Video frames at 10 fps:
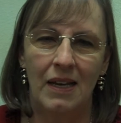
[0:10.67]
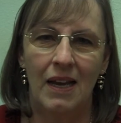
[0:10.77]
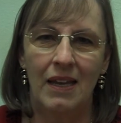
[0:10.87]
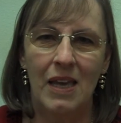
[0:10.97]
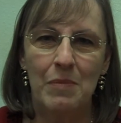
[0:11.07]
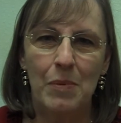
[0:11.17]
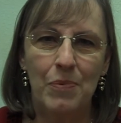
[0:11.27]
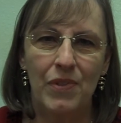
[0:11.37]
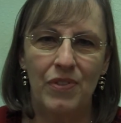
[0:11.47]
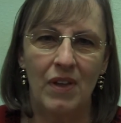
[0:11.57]
I came up
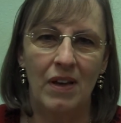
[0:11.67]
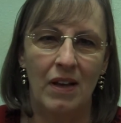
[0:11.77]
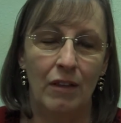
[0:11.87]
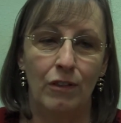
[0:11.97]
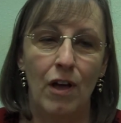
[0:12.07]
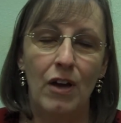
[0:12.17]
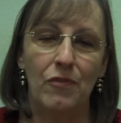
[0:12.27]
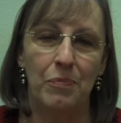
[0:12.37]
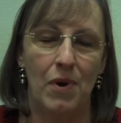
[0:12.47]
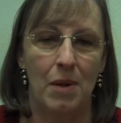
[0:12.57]
with a, a, lot
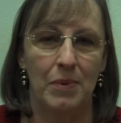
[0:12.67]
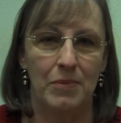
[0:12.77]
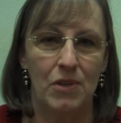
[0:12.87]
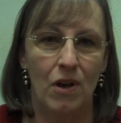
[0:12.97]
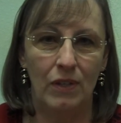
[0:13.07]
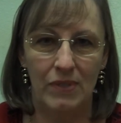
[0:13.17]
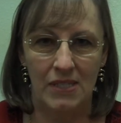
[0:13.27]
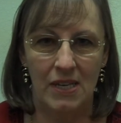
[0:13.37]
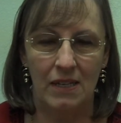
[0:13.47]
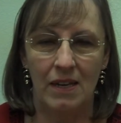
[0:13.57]
of problems all of a
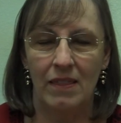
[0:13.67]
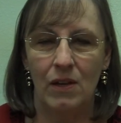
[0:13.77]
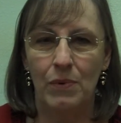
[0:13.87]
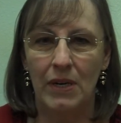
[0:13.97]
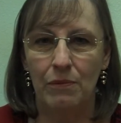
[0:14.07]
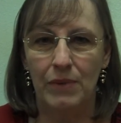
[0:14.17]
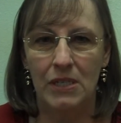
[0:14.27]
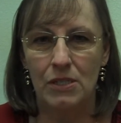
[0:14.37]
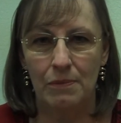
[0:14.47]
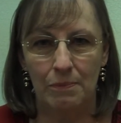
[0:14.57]
sudden. I think when I
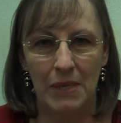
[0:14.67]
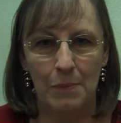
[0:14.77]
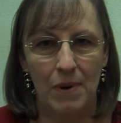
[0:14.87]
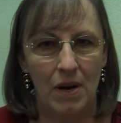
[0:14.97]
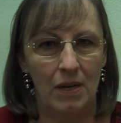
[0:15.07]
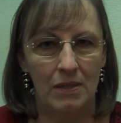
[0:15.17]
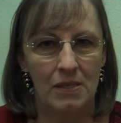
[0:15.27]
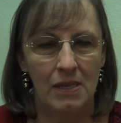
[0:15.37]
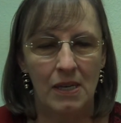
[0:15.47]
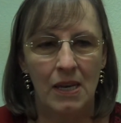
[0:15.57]
reached
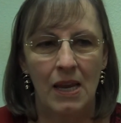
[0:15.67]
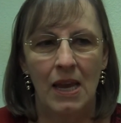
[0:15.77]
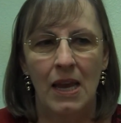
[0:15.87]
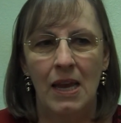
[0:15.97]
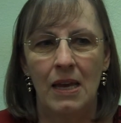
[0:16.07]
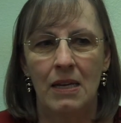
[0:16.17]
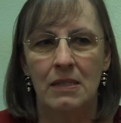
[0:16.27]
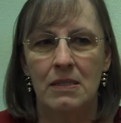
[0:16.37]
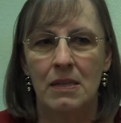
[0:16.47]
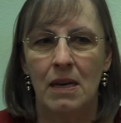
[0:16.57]
menopause,
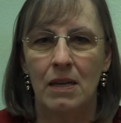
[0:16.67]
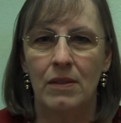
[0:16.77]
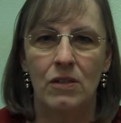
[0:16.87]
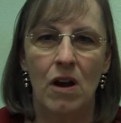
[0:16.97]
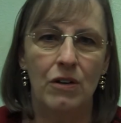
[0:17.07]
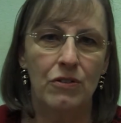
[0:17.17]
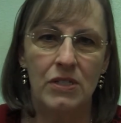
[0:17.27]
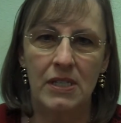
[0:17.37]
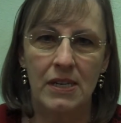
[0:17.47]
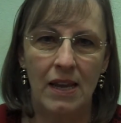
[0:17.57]
and uh, the doctors
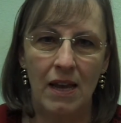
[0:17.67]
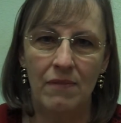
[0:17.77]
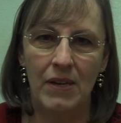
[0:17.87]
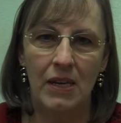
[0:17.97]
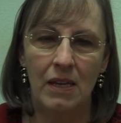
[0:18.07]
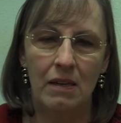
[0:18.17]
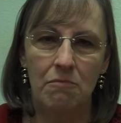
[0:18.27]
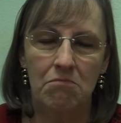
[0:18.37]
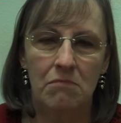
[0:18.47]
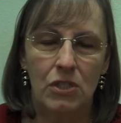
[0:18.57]
didn't have any
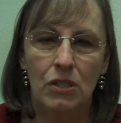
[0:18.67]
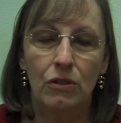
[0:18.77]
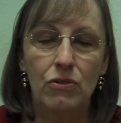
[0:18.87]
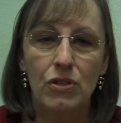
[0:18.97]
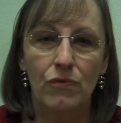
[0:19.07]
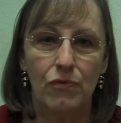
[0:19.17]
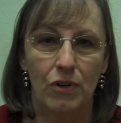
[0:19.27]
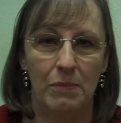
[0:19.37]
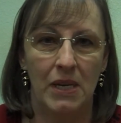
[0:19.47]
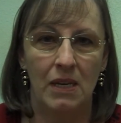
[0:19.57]
solution
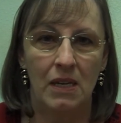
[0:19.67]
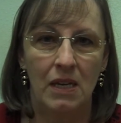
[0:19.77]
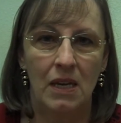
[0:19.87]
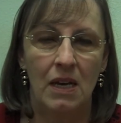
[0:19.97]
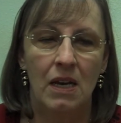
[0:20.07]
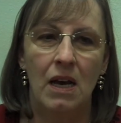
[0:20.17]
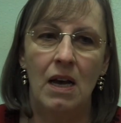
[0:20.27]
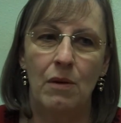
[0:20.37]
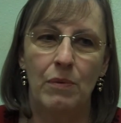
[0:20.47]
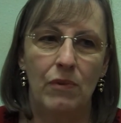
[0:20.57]
for me.
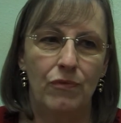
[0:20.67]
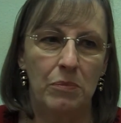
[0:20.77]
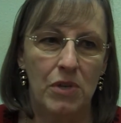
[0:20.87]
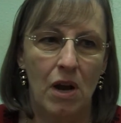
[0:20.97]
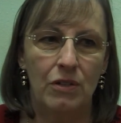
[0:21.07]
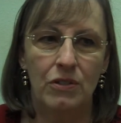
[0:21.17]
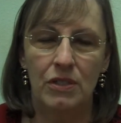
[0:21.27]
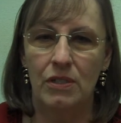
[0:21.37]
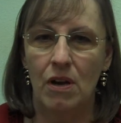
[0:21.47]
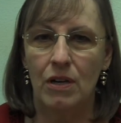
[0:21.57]
I went from doctor
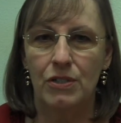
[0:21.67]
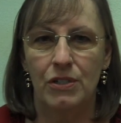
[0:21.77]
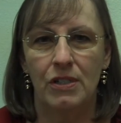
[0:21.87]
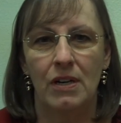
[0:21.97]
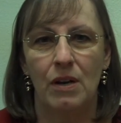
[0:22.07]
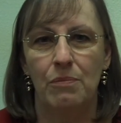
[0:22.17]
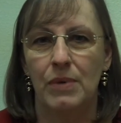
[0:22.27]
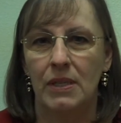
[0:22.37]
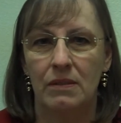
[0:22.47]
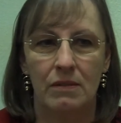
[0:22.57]
to doctor. I
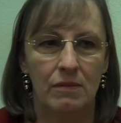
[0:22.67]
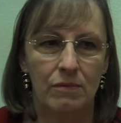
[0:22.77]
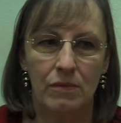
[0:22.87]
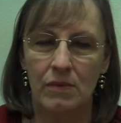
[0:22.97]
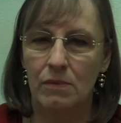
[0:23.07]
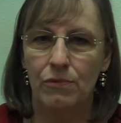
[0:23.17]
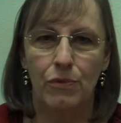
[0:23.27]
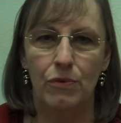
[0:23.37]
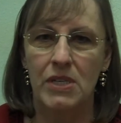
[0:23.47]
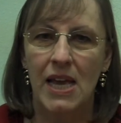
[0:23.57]
went
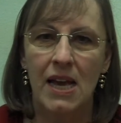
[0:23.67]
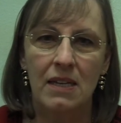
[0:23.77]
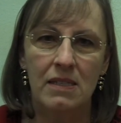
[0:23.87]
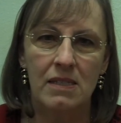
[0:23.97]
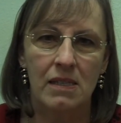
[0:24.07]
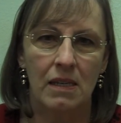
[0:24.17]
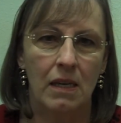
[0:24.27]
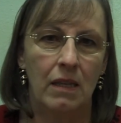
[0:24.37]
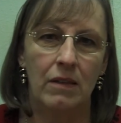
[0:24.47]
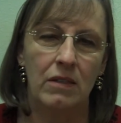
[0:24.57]
through tests,
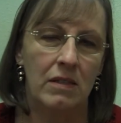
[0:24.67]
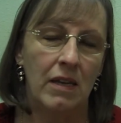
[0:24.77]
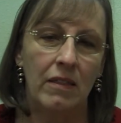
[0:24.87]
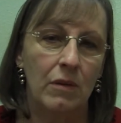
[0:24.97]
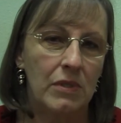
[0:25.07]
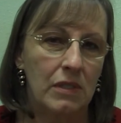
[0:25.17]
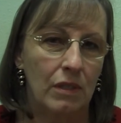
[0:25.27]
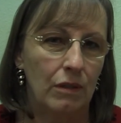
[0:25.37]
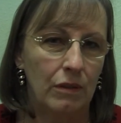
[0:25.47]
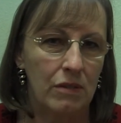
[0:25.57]
and nothing was
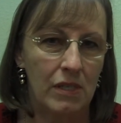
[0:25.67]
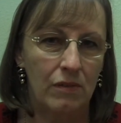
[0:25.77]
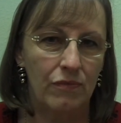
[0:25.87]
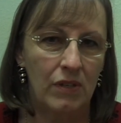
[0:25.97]
conclusive.